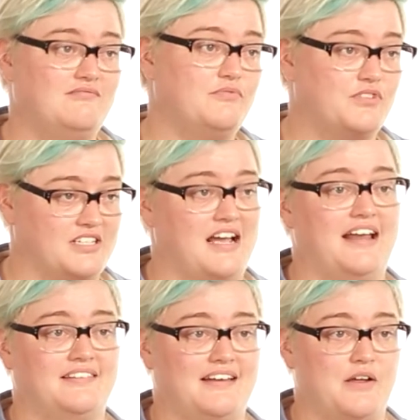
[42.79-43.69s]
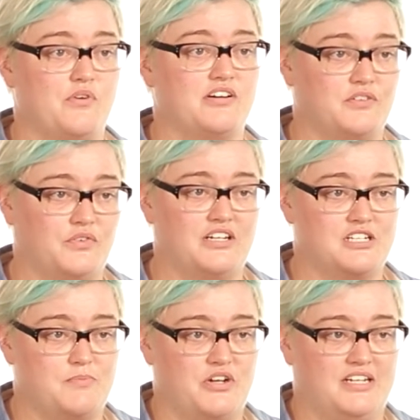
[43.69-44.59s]
decided that I wanted to finish
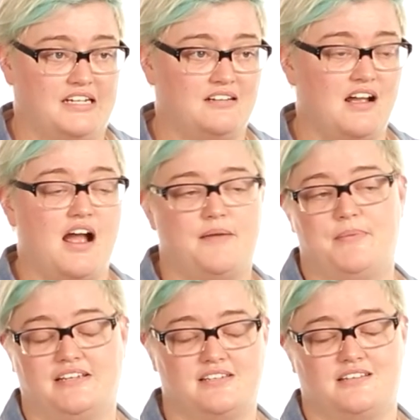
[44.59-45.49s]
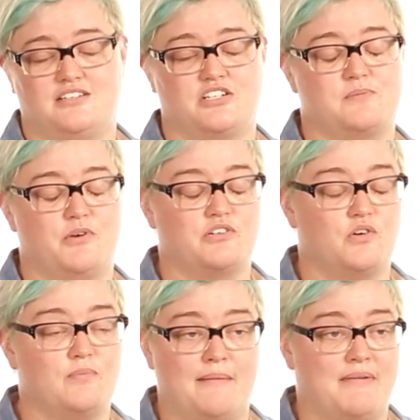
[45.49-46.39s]
smoking, I basically just smoked
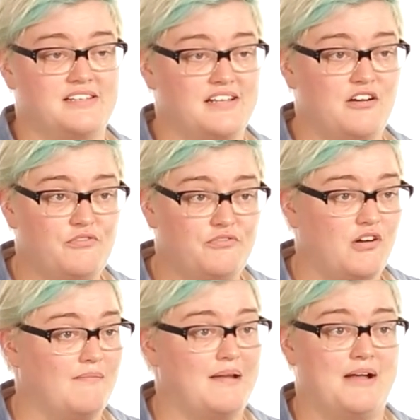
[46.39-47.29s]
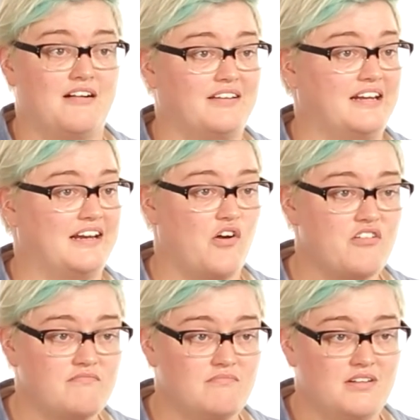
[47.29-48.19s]
all by myself on my balcony at
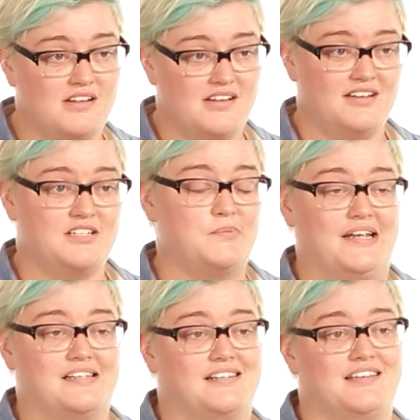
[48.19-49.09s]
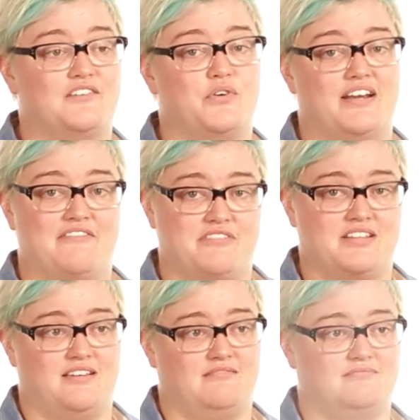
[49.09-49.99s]
home to basically avoid
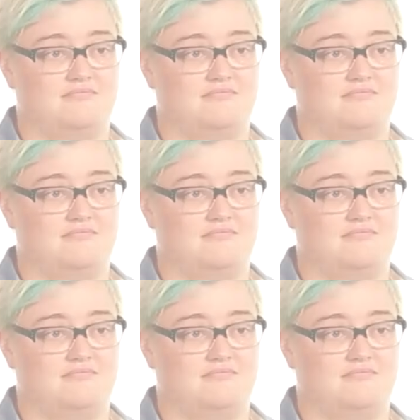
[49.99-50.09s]
everything.